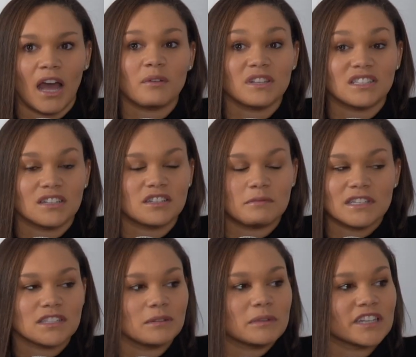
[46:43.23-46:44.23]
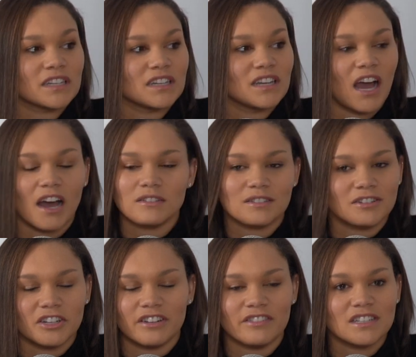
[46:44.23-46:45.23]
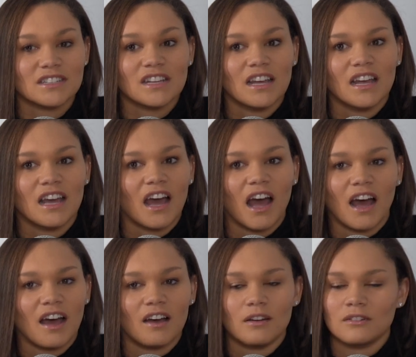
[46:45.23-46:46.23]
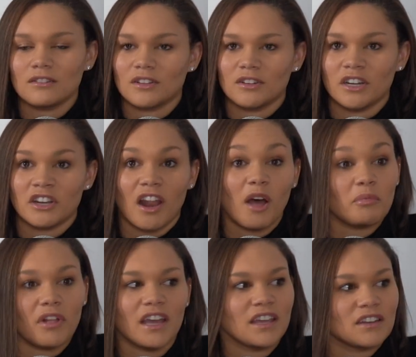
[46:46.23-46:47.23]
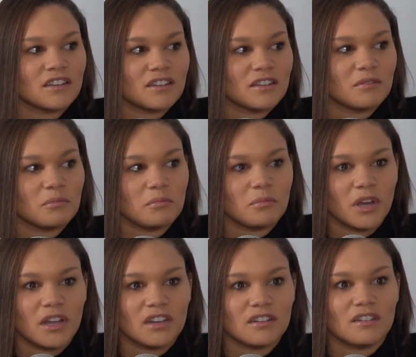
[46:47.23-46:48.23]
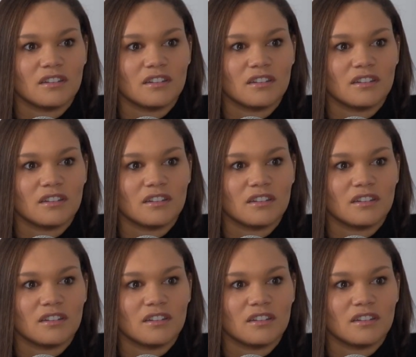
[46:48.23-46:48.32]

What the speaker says: I was sick to my stomach. I was so nervous. Oh Lord, not playing, but